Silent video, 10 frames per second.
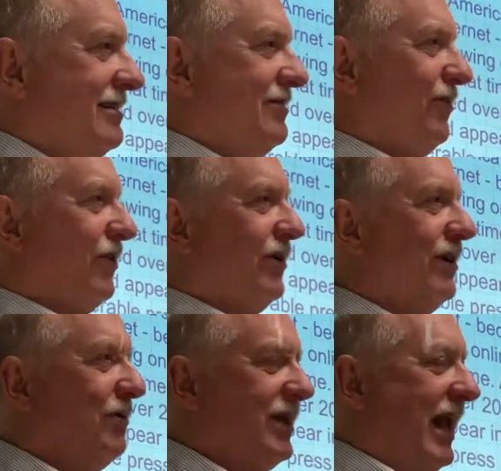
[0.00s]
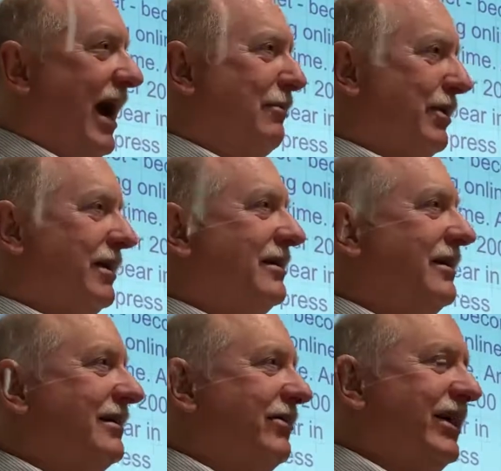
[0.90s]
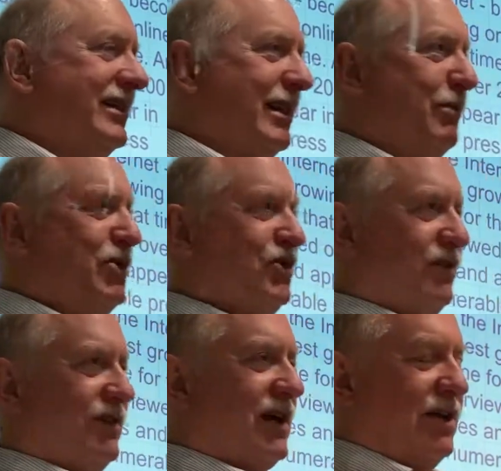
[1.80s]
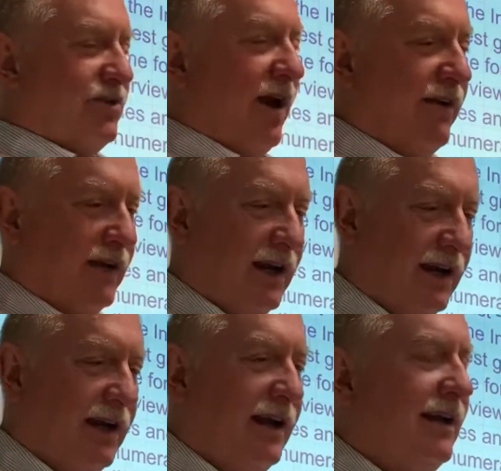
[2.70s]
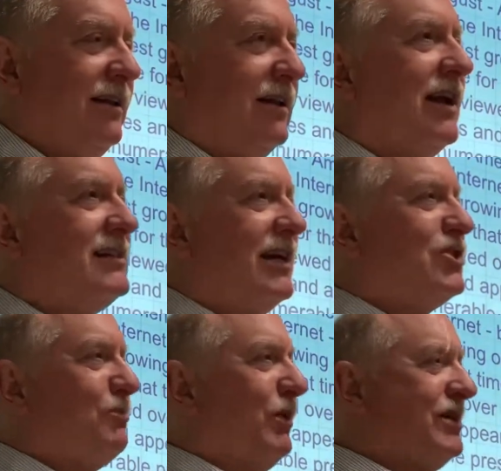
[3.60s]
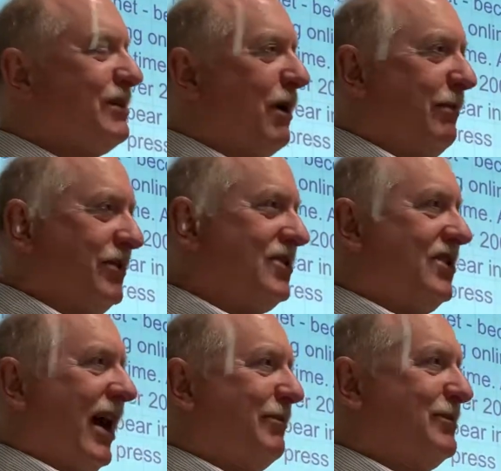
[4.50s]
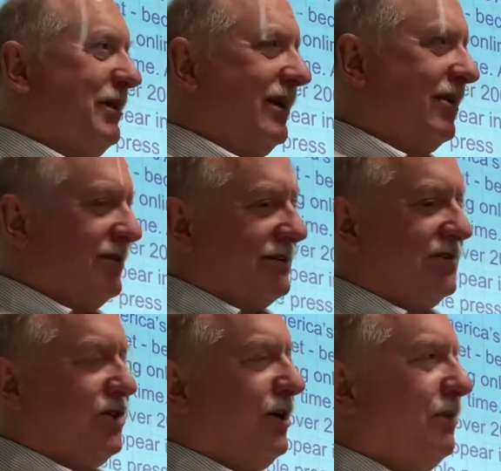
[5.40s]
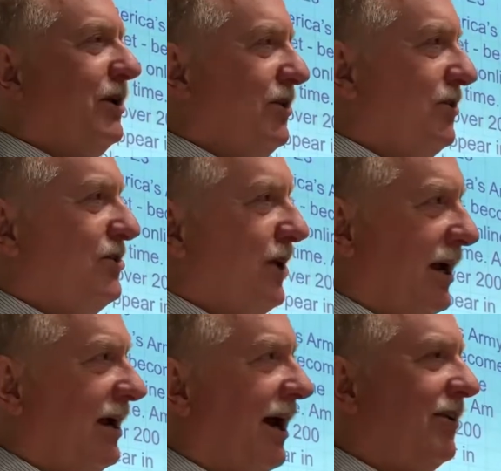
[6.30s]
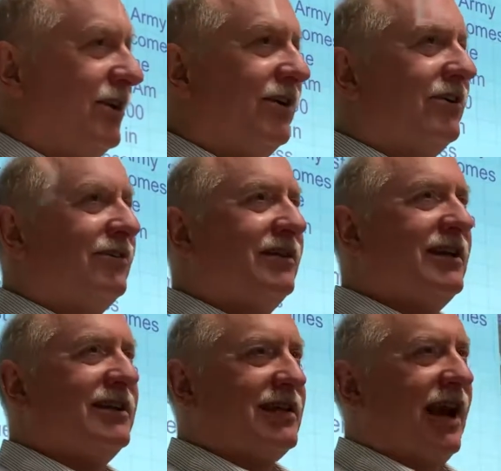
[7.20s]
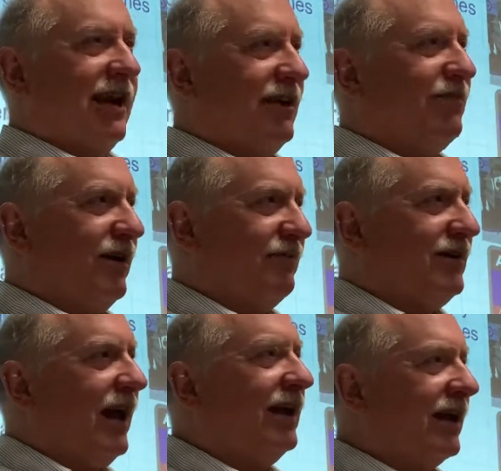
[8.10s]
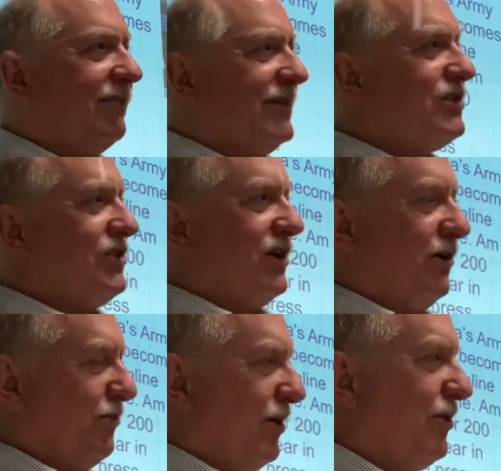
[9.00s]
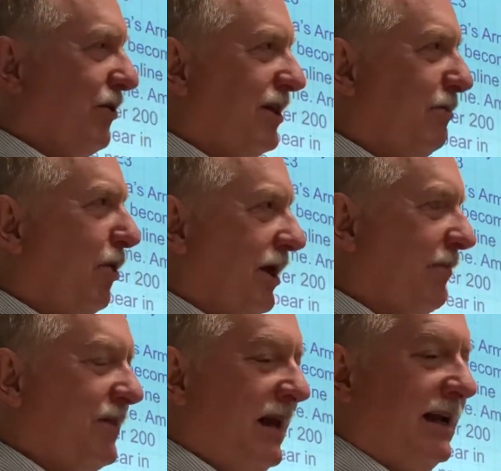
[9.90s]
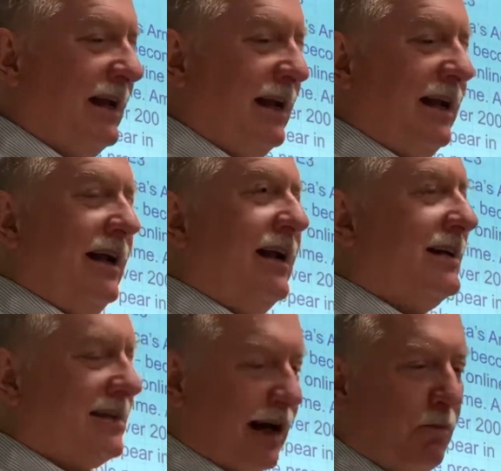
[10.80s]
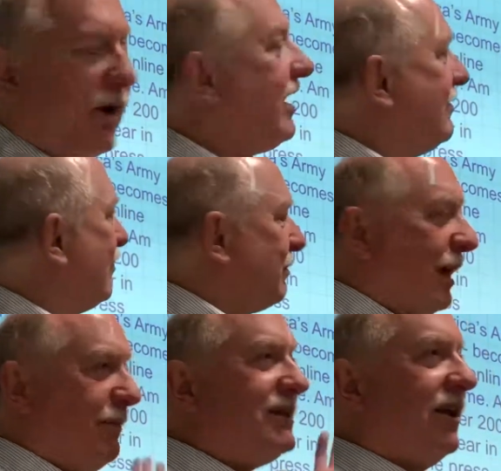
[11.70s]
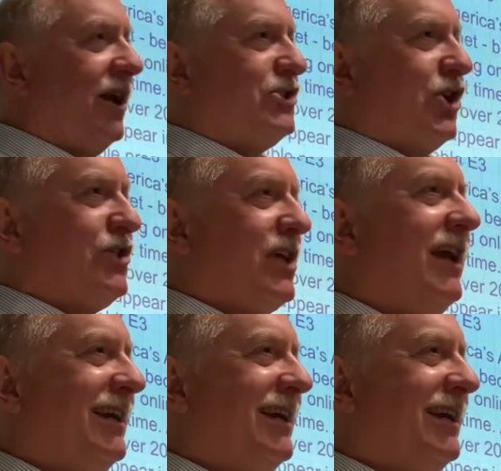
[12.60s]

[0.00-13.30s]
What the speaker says: for, it was a camera, ready to take pictures of these guys arriving. And the Los Angeles Police Department stops me and goes, "Sir, what are you doing out here standing in front of the LA Convention Center at 3:30 in the morning?" I said, "I'm waiting for my missile launchers."